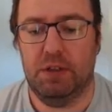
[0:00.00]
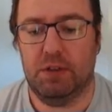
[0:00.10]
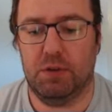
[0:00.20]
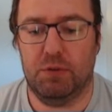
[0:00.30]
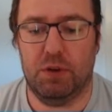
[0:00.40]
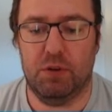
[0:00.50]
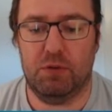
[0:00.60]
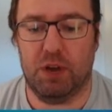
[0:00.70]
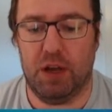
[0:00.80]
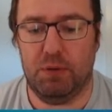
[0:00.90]
So if we go
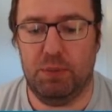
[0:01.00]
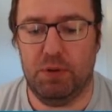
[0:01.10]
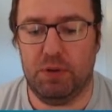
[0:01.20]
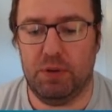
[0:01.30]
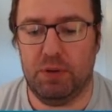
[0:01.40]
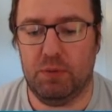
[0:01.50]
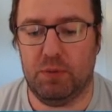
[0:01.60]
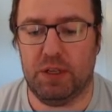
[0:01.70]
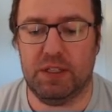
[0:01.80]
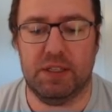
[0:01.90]
to output,
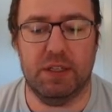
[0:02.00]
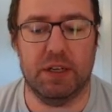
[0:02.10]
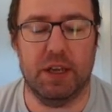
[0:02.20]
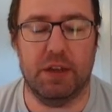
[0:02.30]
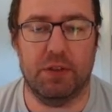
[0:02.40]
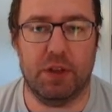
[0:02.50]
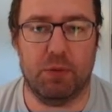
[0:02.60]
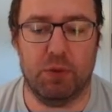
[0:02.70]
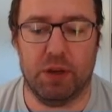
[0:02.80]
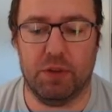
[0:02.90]
we can see again
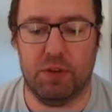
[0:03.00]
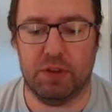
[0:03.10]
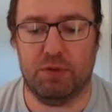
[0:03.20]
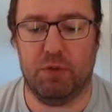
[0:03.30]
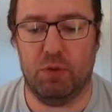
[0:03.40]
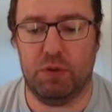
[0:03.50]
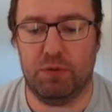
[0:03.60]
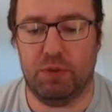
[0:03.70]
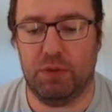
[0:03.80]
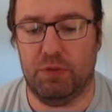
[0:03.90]
that we got this folder
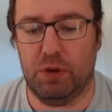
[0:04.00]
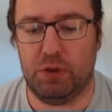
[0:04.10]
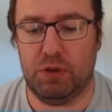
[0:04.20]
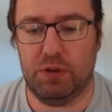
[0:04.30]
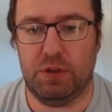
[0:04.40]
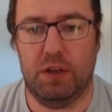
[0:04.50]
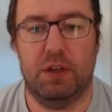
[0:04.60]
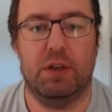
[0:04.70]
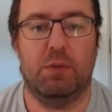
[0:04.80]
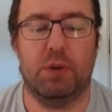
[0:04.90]
with the version.
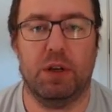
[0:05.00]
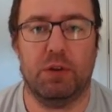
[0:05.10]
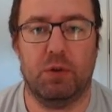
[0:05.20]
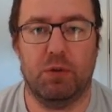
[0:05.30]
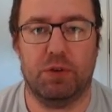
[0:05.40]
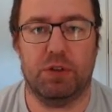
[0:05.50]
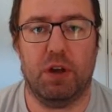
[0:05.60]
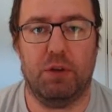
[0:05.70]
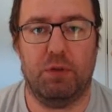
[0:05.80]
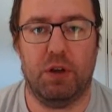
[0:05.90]
We got all the
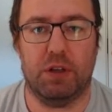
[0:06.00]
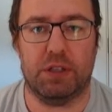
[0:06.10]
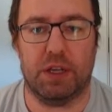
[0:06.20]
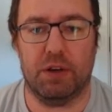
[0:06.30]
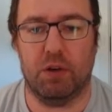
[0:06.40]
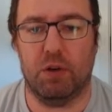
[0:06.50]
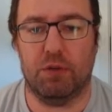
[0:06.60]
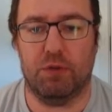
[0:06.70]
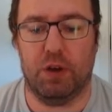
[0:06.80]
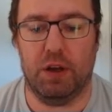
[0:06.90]
tar files and a
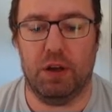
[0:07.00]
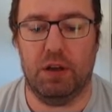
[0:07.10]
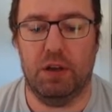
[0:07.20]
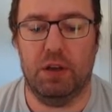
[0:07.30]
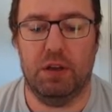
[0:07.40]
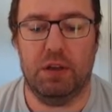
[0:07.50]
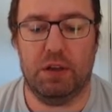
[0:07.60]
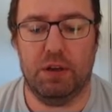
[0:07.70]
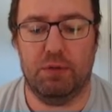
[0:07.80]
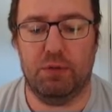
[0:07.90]
log file.
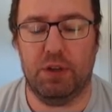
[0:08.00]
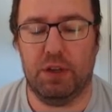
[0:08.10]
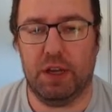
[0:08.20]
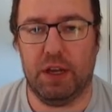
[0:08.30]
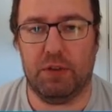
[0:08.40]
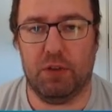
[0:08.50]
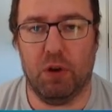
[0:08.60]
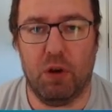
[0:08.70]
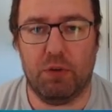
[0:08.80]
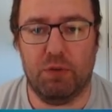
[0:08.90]
If we cat the
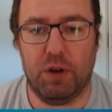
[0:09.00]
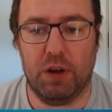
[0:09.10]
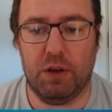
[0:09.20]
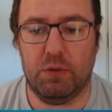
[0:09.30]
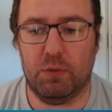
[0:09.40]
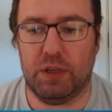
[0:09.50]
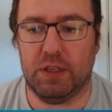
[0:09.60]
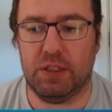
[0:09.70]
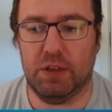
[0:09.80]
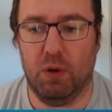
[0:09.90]
log file, we
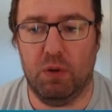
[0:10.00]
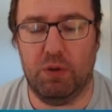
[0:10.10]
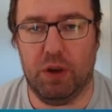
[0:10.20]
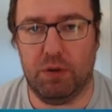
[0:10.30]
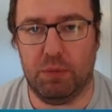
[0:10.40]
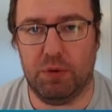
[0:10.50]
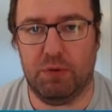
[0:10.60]
can see all the output